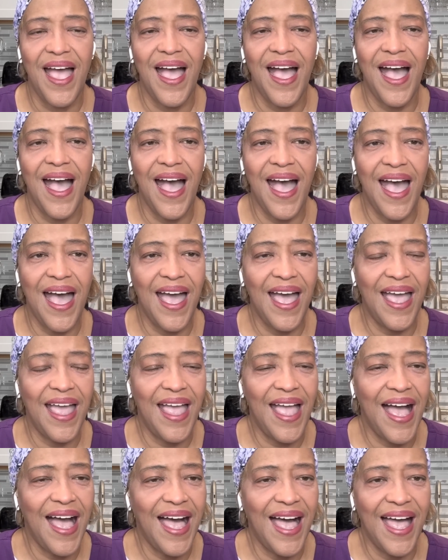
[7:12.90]
I
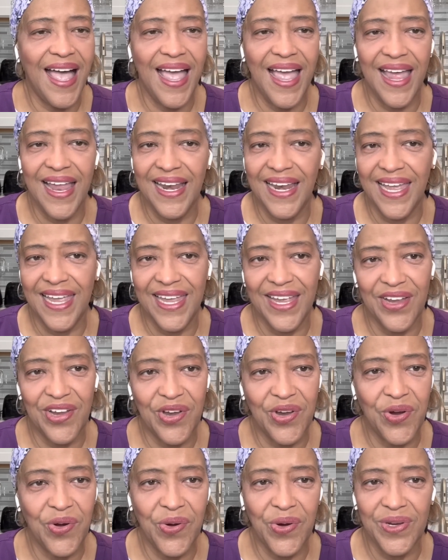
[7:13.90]
highly
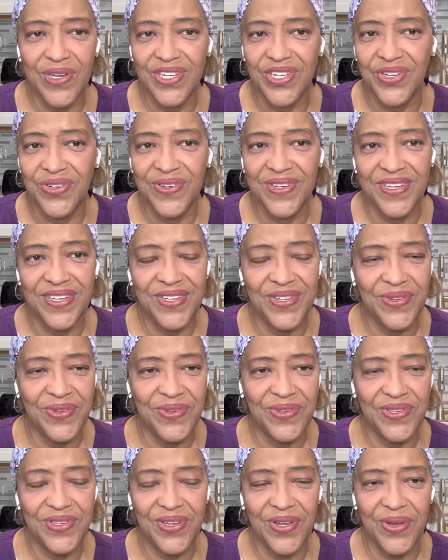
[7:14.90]
encourage you to do
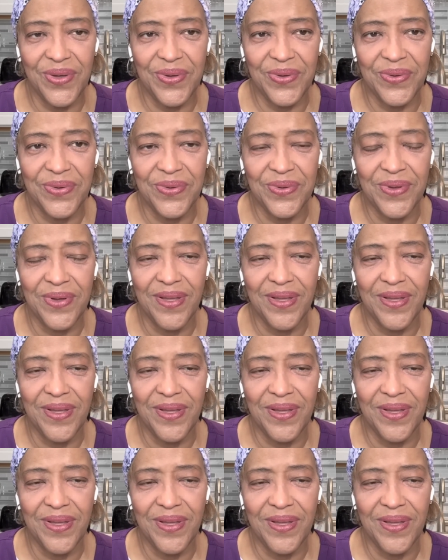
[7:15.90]
so.